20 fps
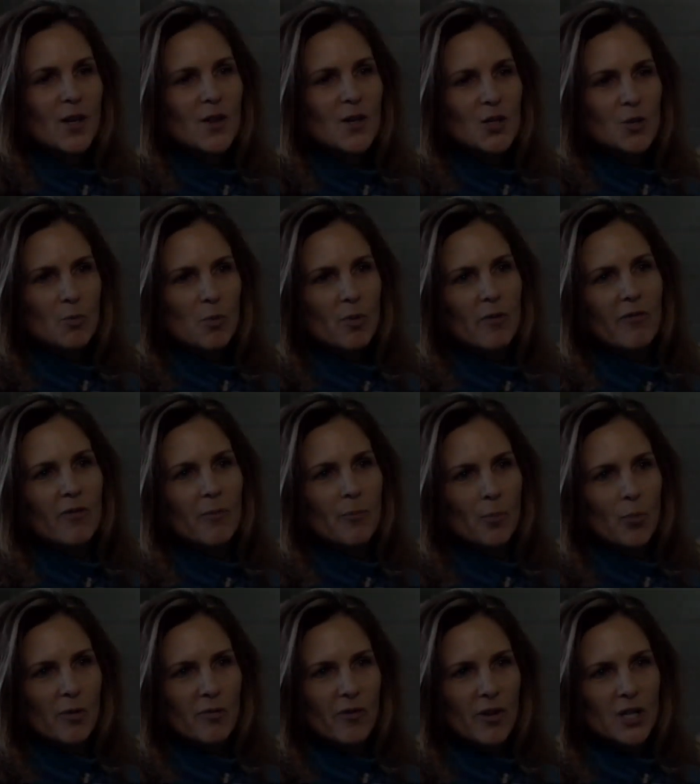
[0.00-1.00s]
into this
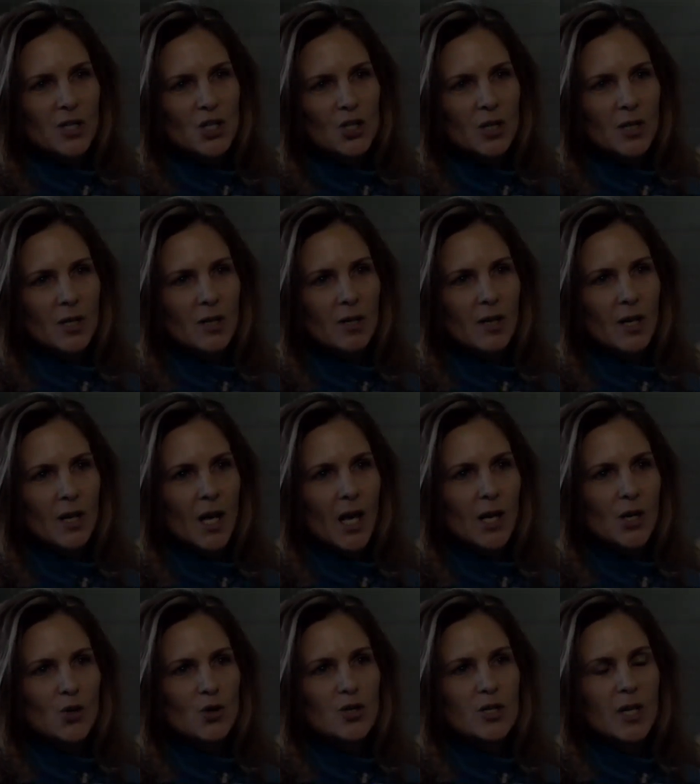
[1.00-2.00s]
profession
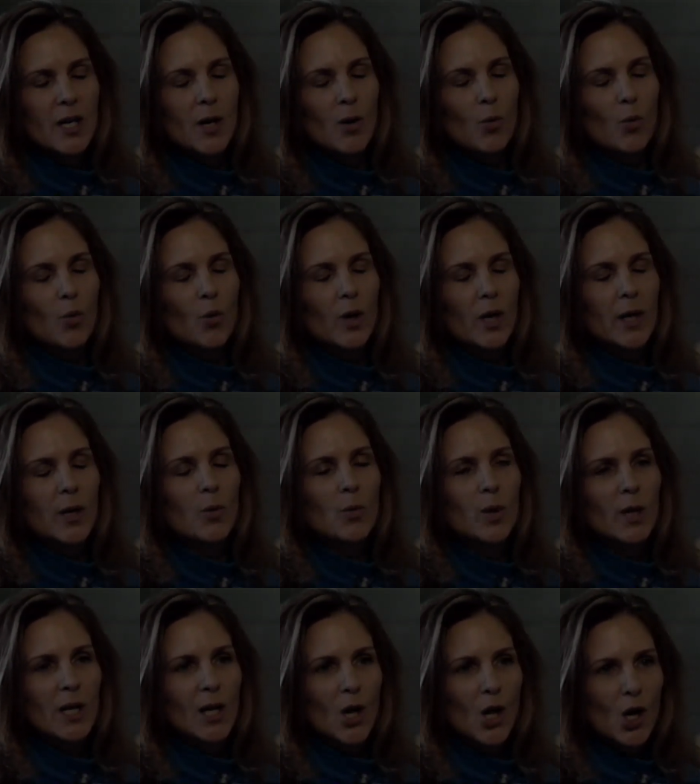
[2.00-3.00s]
and you stay a really,
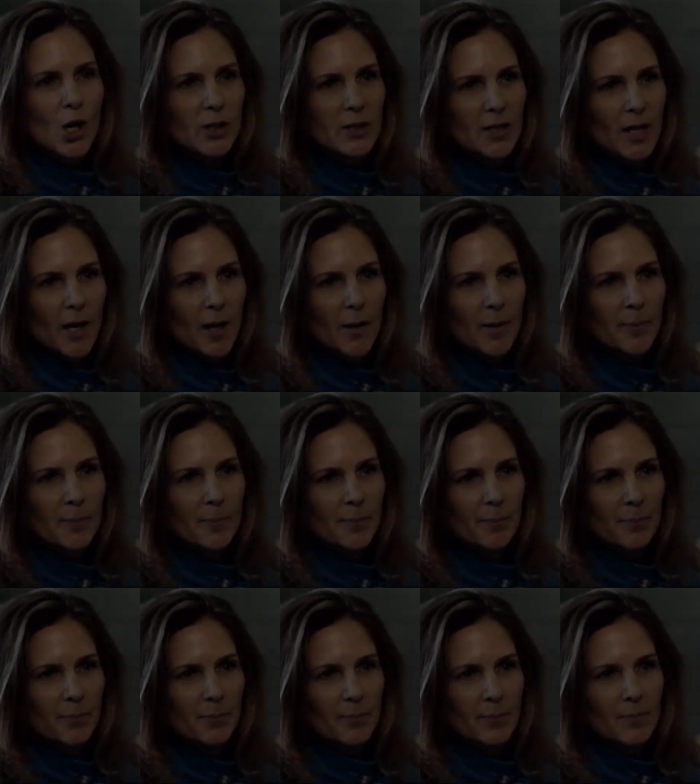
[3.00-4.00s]
really long time,
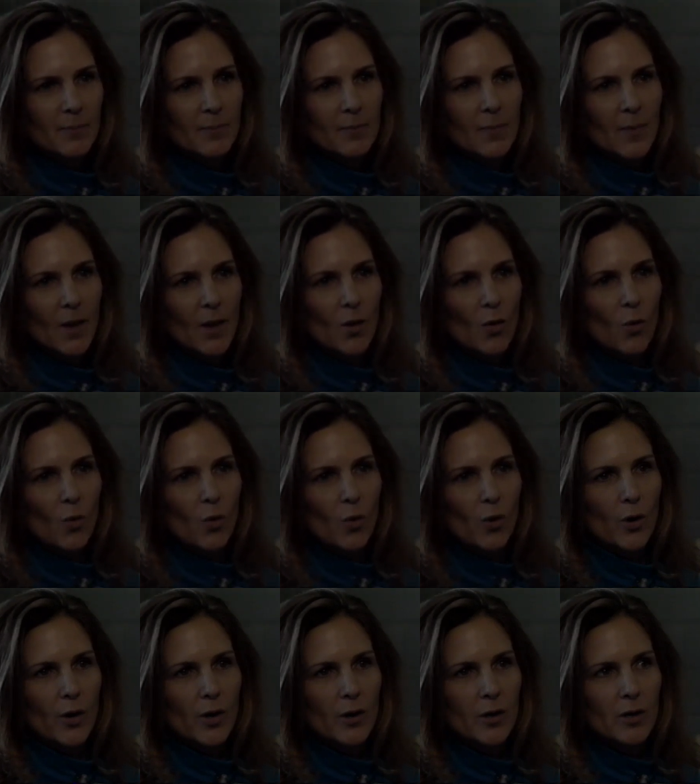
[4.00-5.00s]

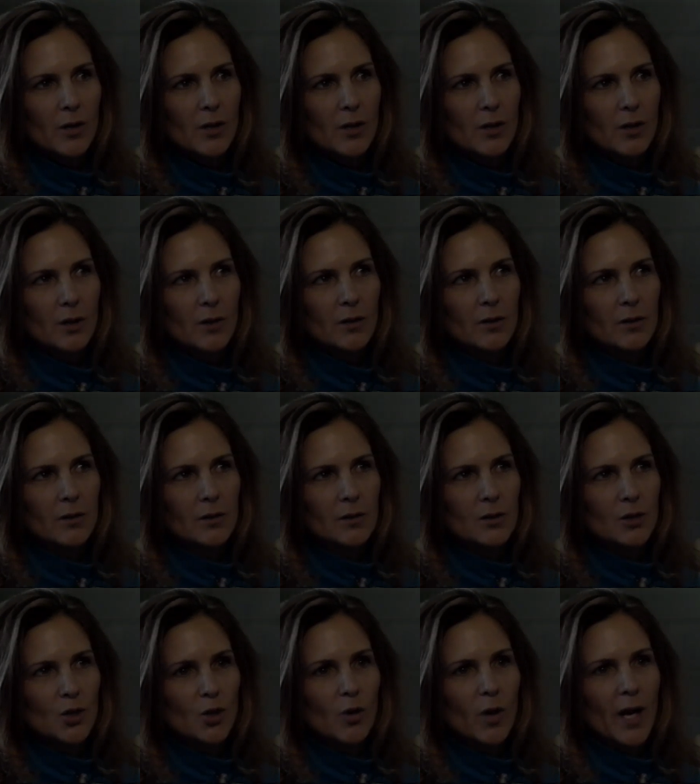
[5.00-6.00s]
or
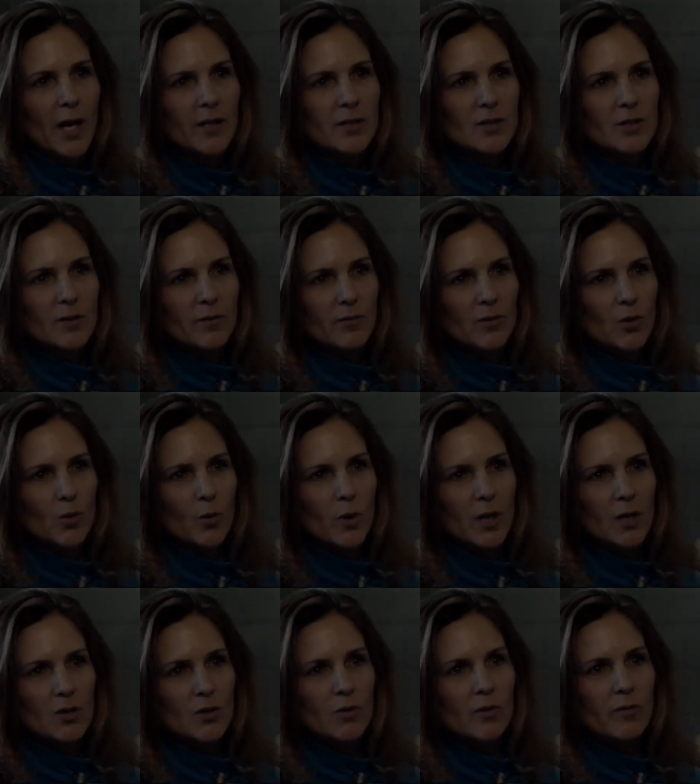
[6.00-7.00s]
you last a few
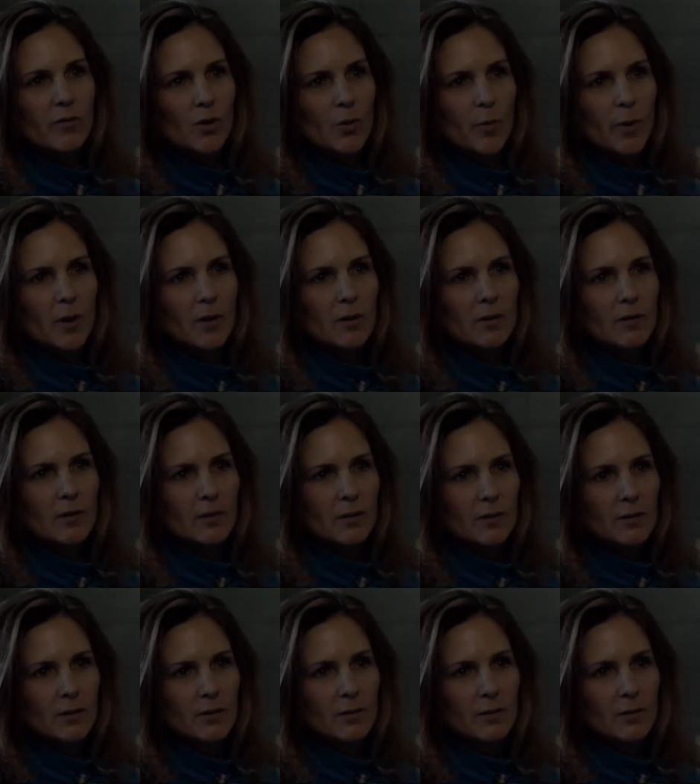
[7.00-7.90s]
weeks or a few months.